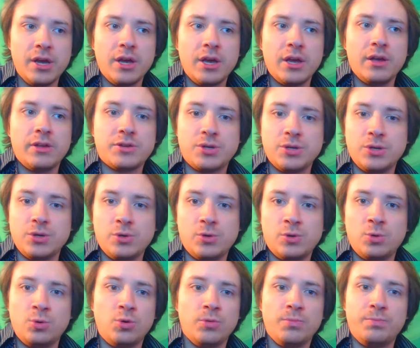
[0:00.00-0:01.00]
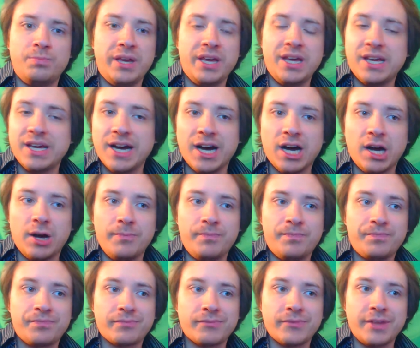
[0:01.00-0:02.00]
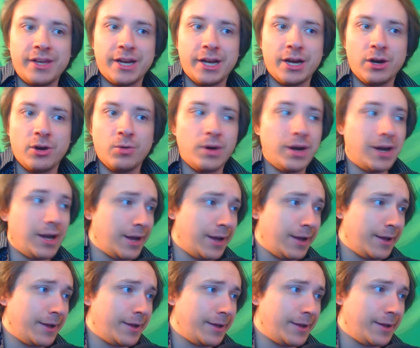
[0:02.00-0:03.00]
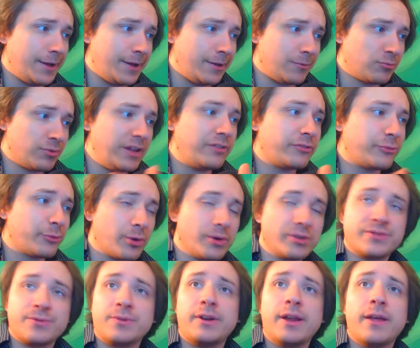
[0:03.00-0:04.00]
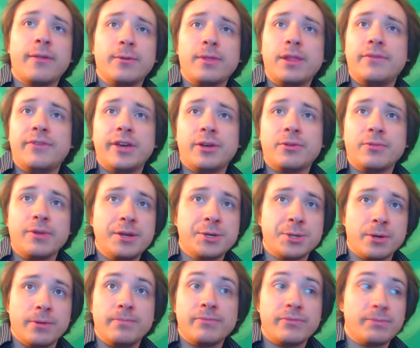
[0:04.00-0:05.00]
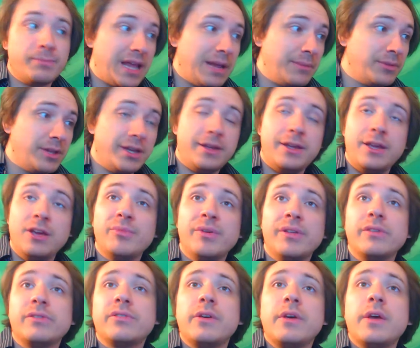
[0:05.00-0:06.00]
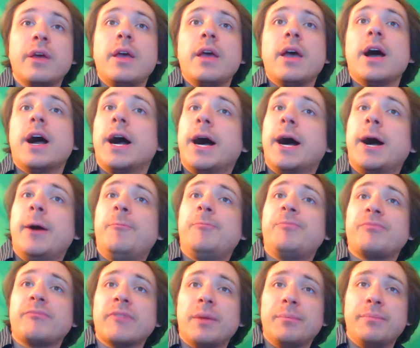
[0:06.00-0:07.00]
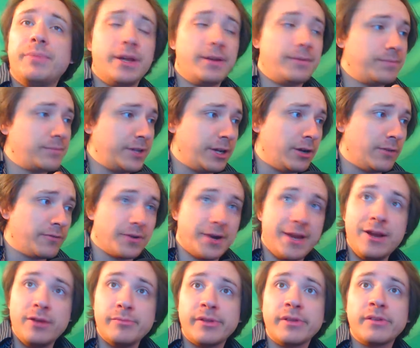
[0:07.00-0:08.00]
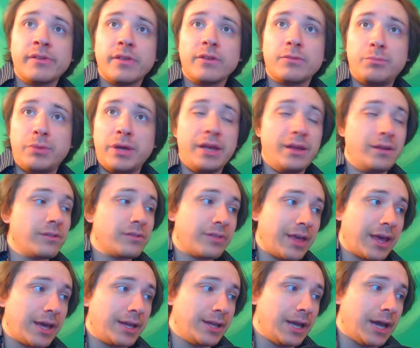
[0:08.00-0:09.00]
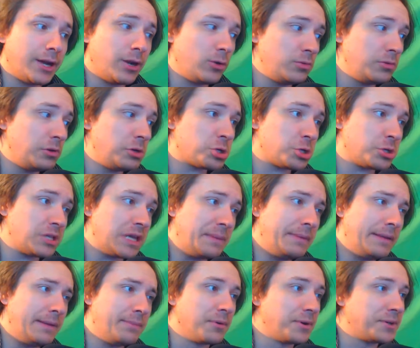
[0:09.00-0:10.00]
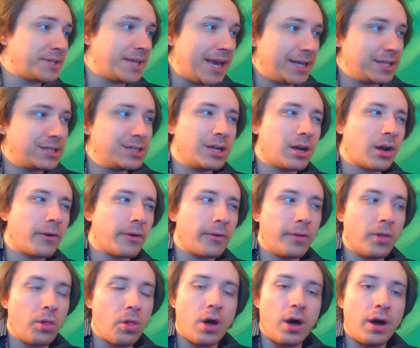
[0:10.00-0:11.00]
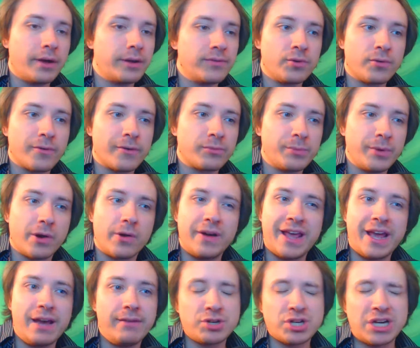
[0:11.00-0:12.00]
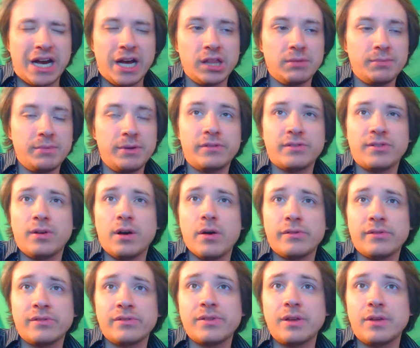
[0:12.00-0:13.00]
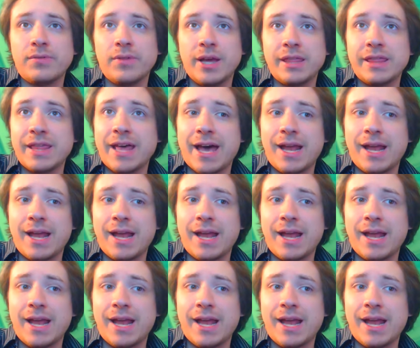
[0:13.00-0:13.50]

to become, a resource for another living creature, namely humans. But, for humans, this means that not only should they be protected under the law, and of course we already have child abuse laws and stuff like that,